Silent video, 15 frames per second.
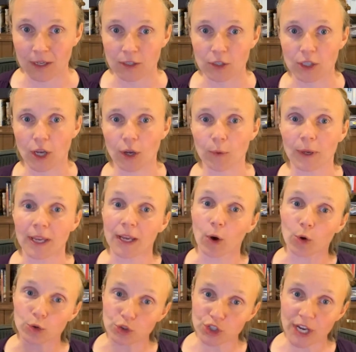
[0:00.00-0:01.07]
So
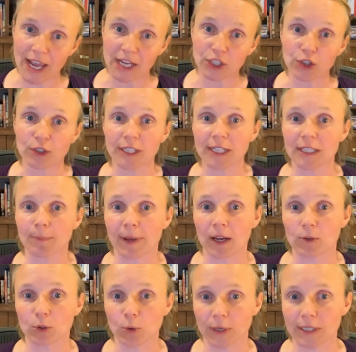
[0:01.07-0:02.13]
on JET, you need
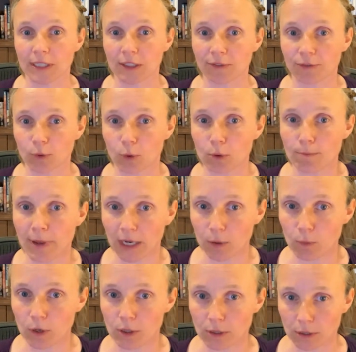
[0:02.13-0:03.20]
about 24
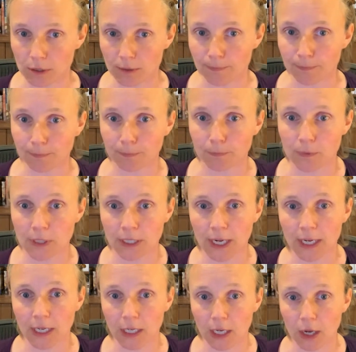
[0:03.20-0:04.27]
megawatts to
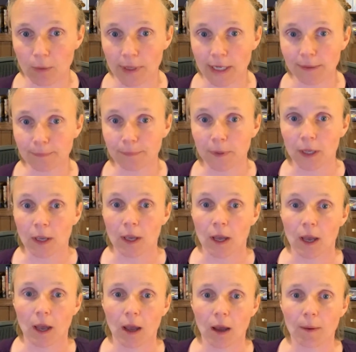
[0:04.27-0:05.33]
get it going.
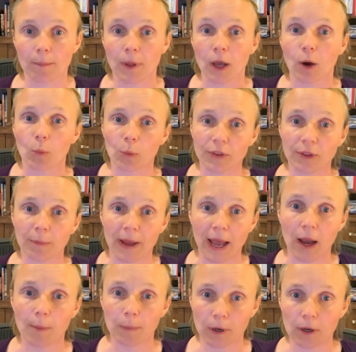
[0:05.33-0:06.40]
With a
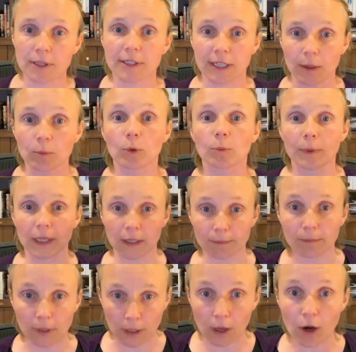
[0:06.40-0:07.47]
power plant, it will be
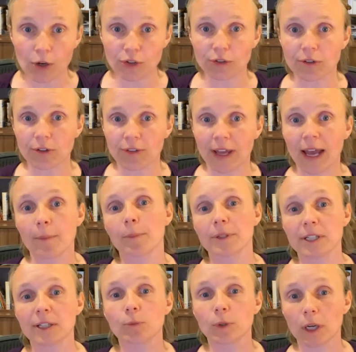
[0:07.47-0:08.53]
larger than that,
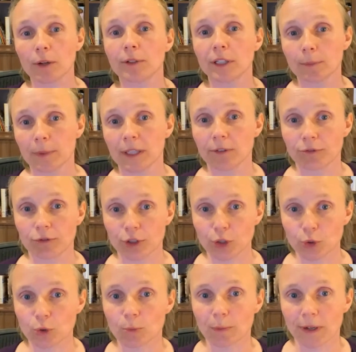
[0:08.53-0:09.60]
but it will only be for a
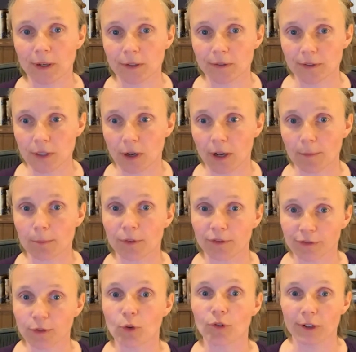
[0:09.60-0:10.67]
short period of time
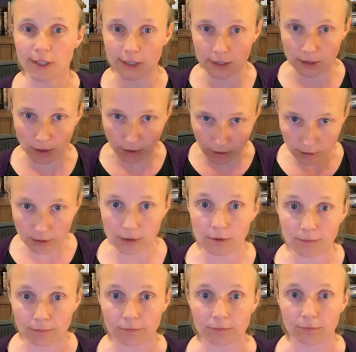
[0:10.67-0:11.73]
before it
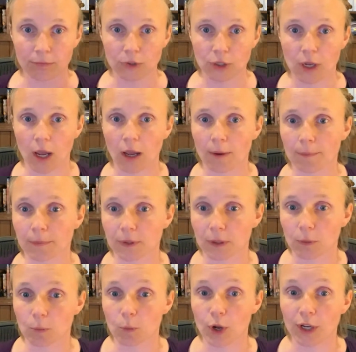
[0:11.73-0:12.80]
starts
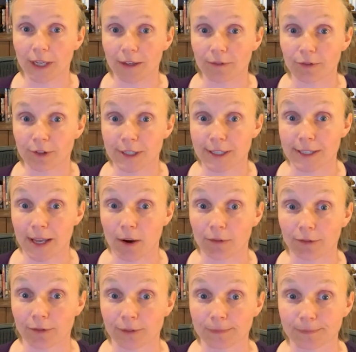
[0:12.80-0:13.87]
working for
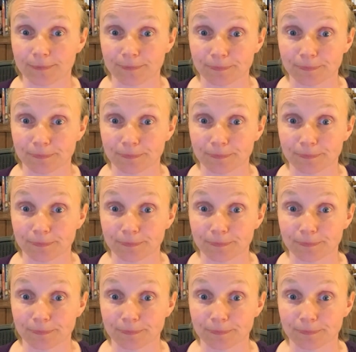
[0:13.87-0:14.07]
itself.